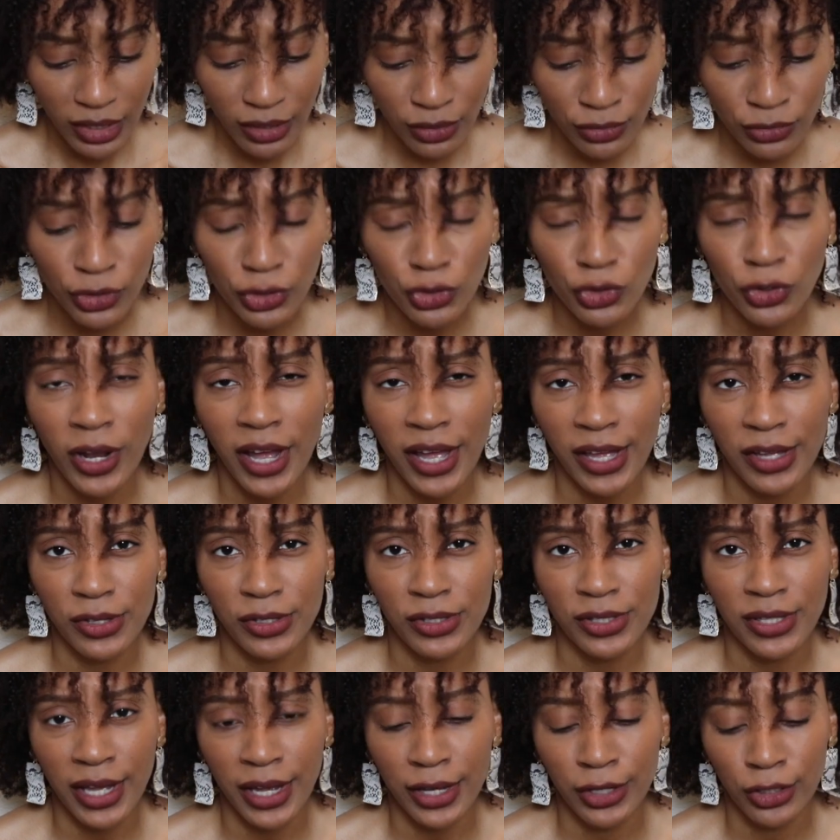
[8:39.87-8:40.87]
the
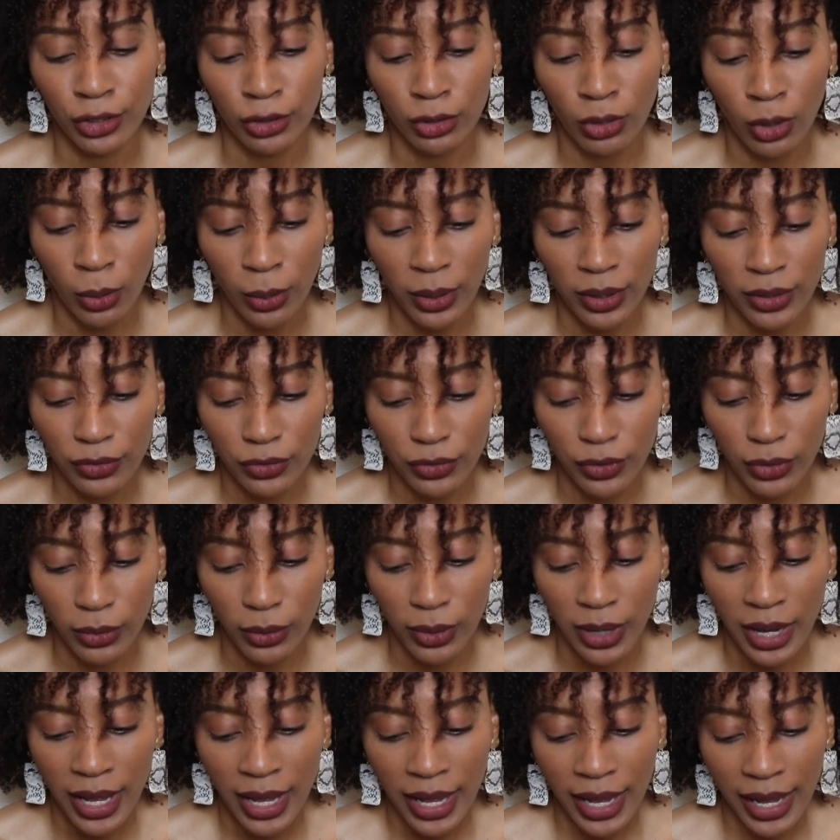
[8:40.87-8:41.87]
trials that you're going
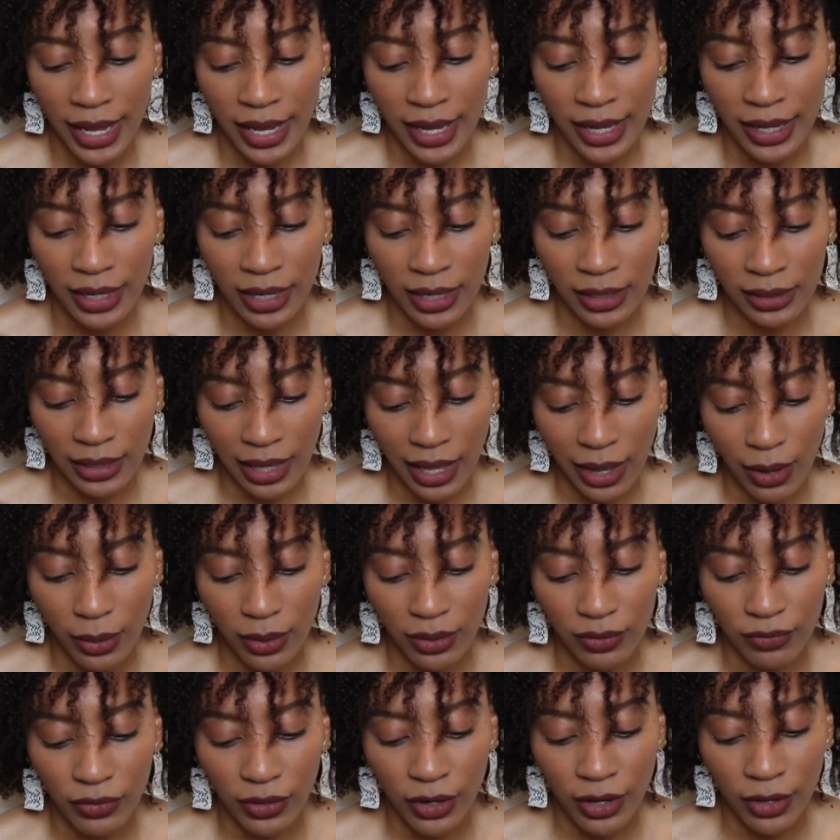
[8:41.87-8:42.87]
through, and
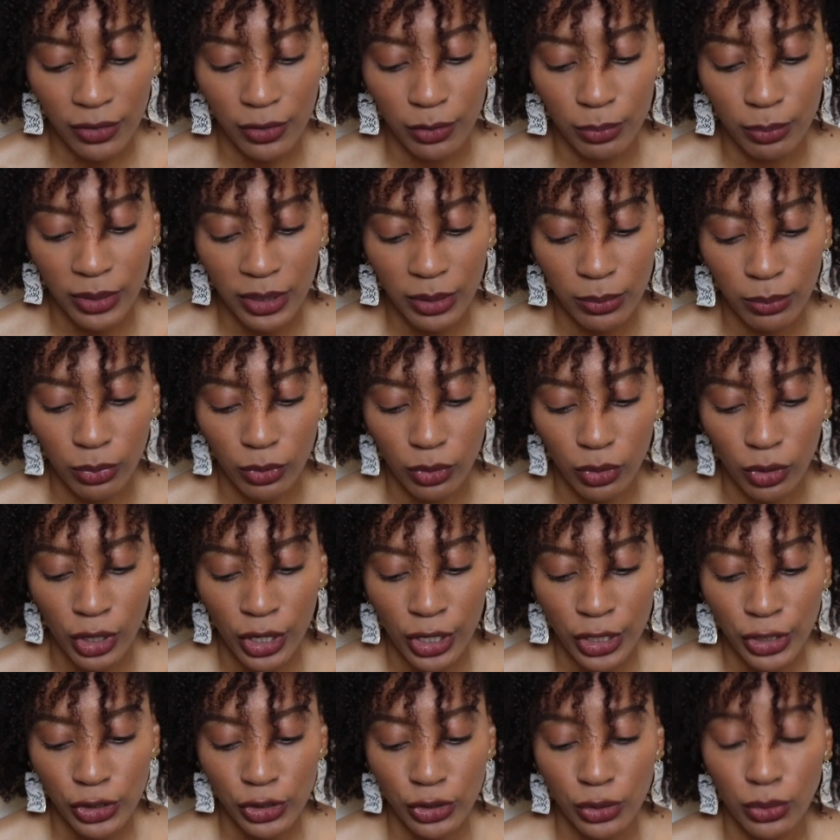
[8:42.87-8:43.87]
allowing for other people
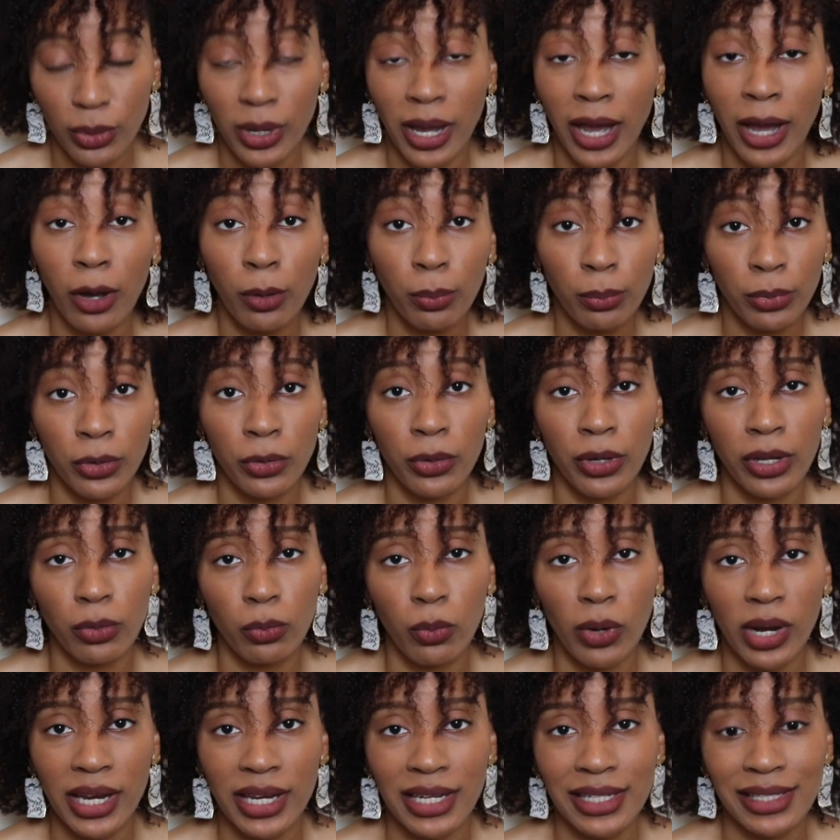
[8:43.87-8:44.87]
to help you in
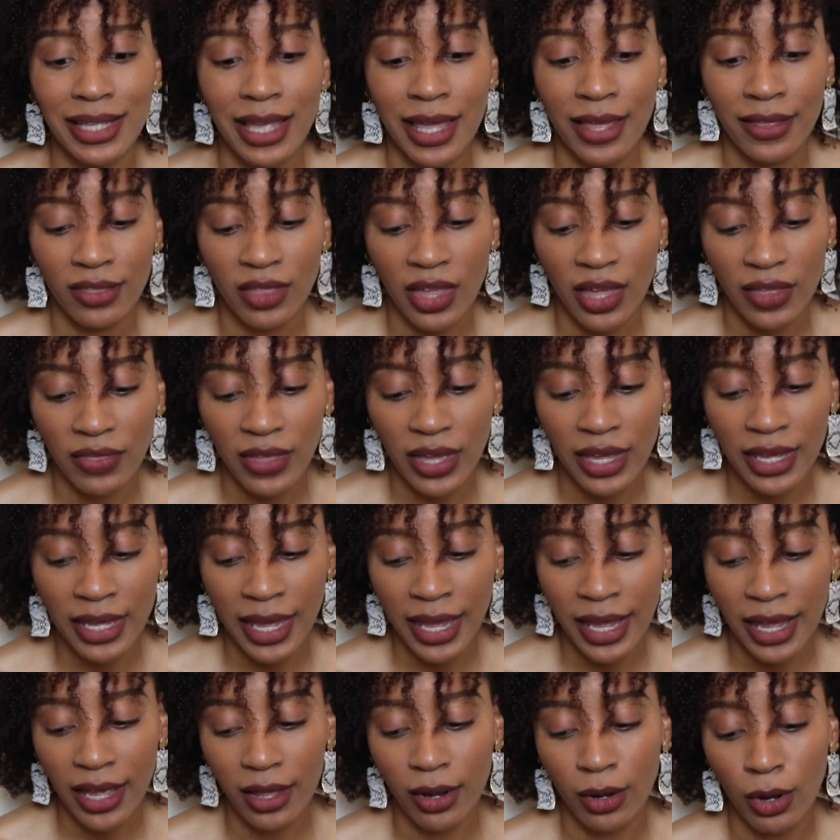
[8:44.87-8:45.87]
ways that they
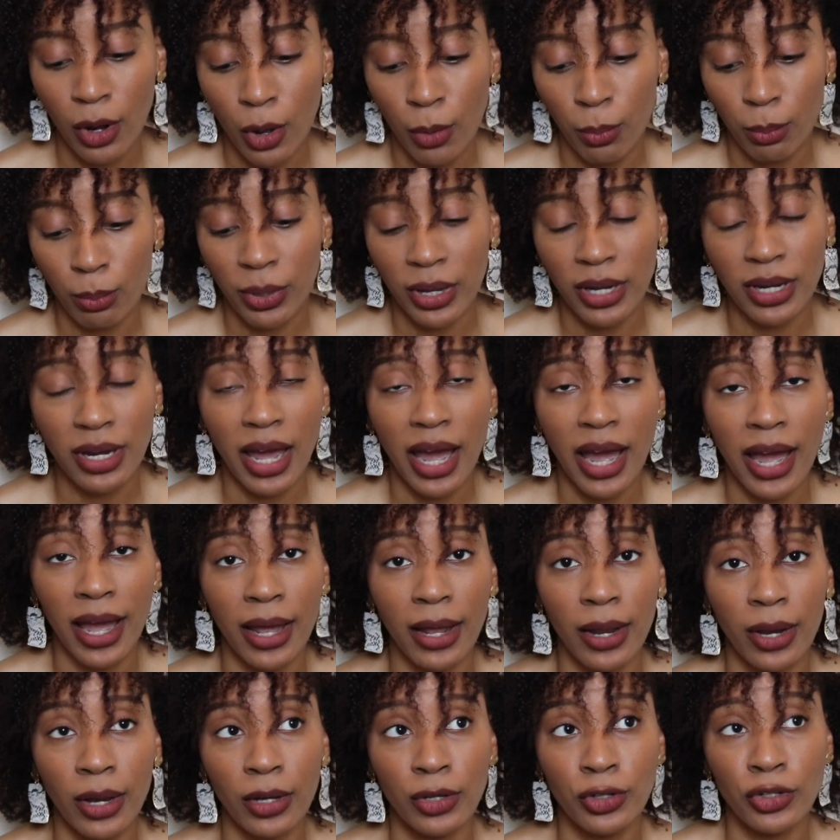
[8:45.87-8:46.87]
can, but not
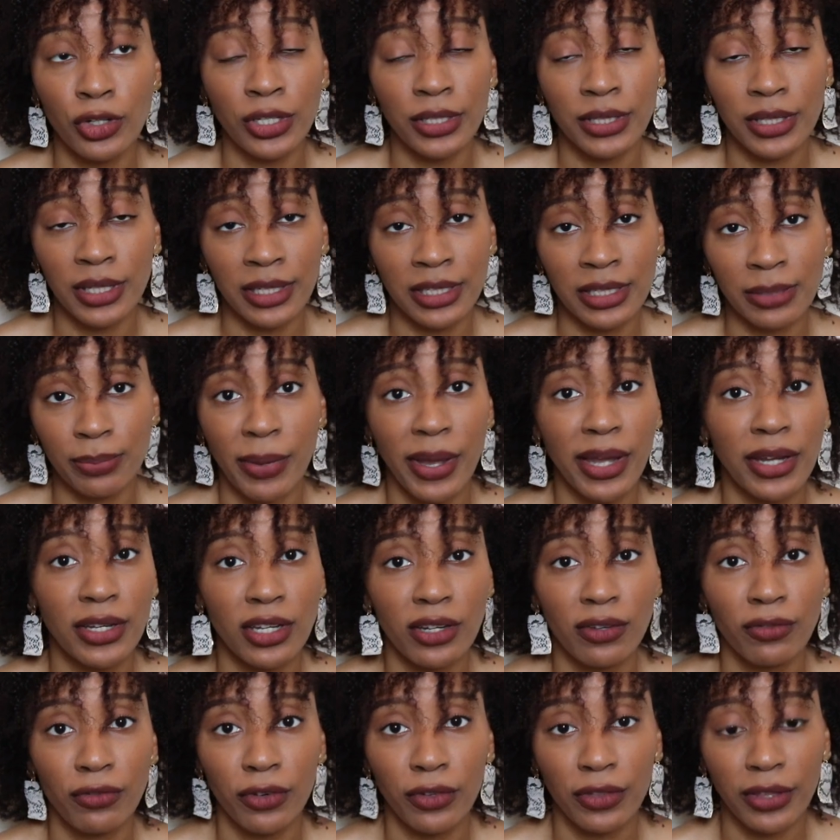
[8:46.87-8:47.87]
just
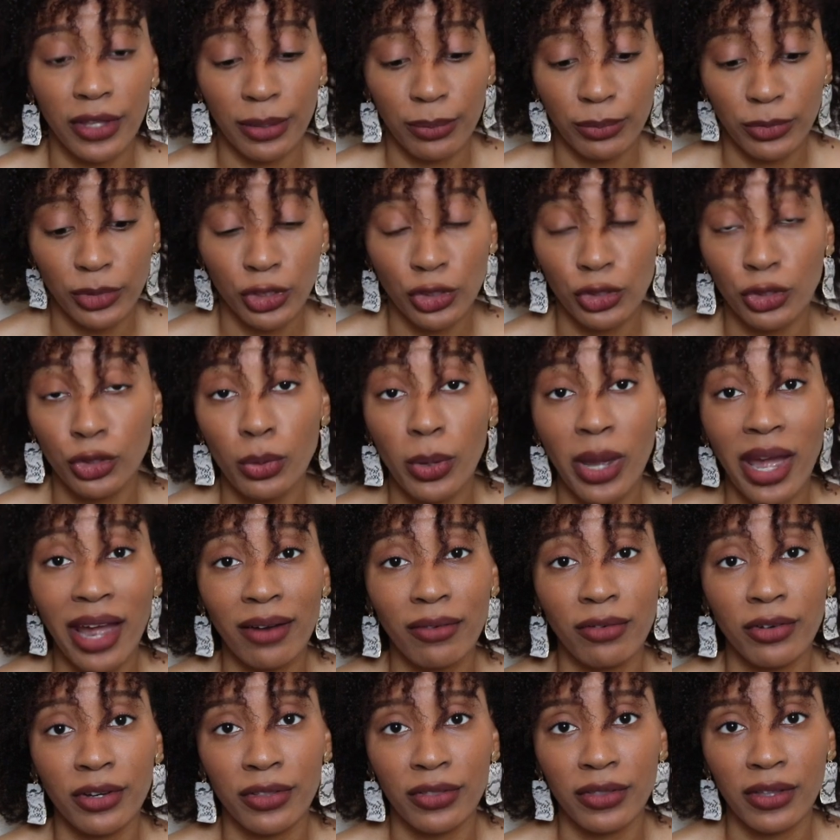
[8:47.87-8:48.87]
expecting for them to do
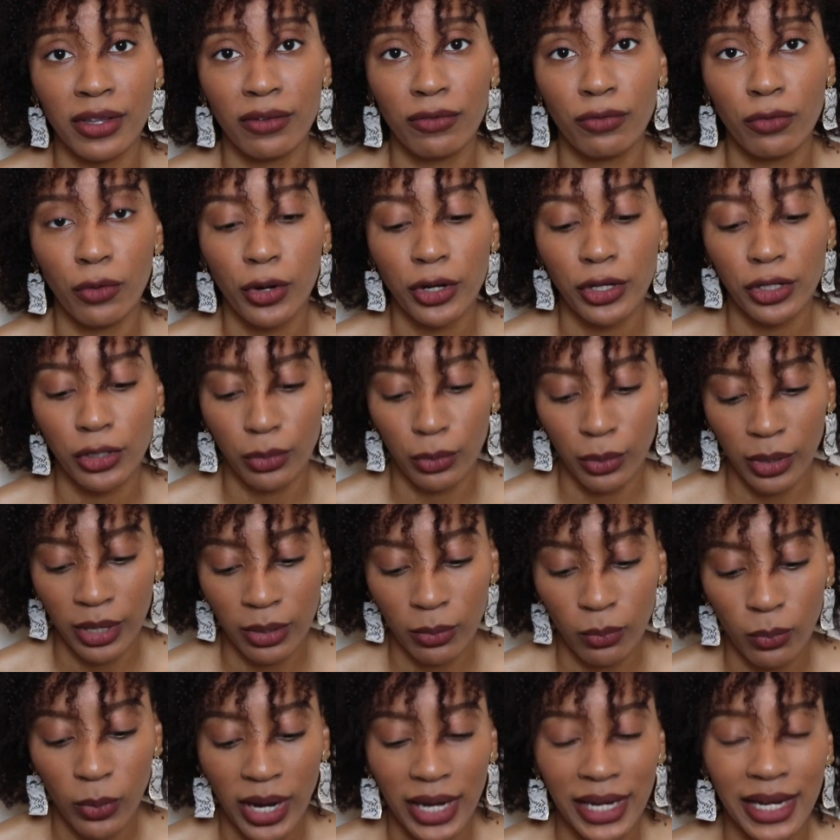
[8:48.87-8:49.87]
everything for you
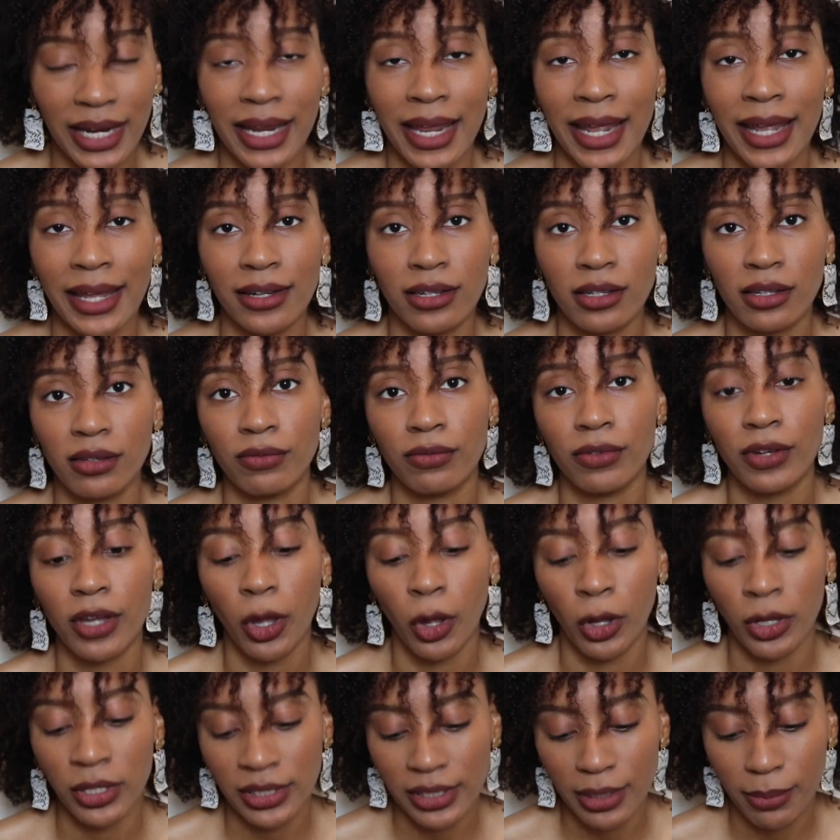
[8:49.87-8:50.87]
and waiting hand and foot
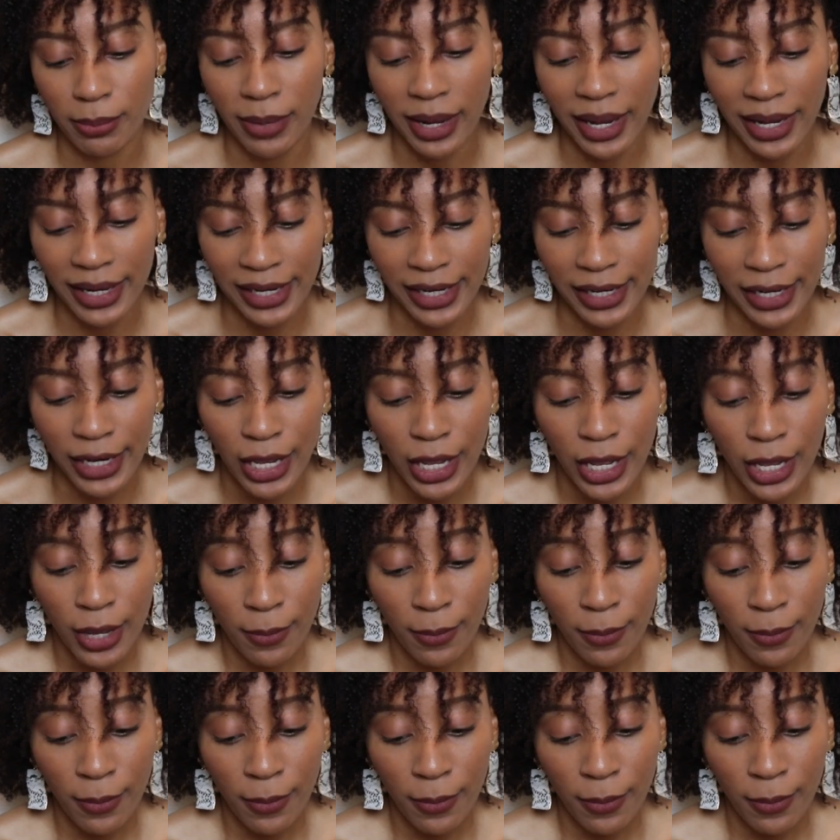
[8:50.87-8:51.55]
on somebody.